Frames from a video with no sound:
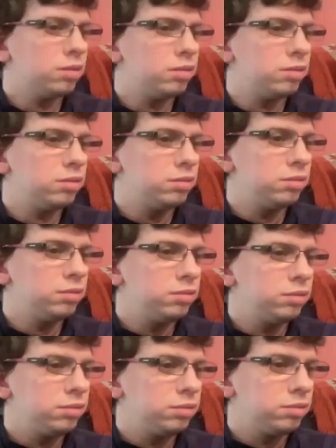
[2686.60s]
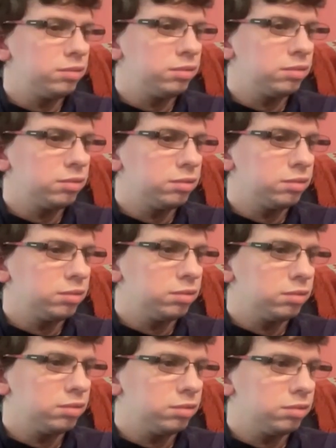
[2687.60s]

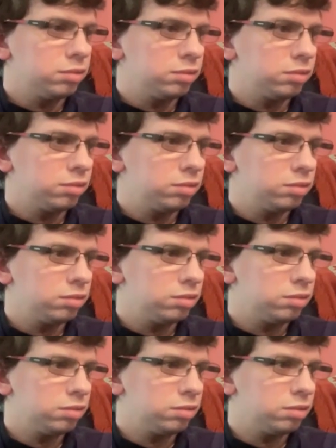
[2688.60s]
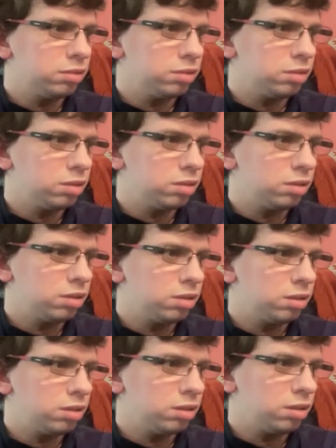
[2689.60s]

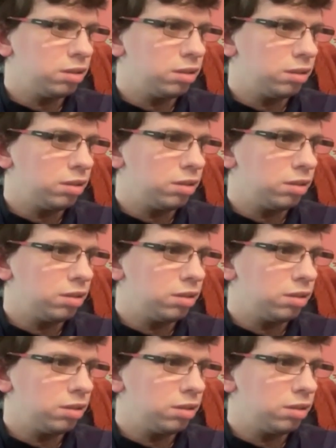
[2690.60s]
(not speaking)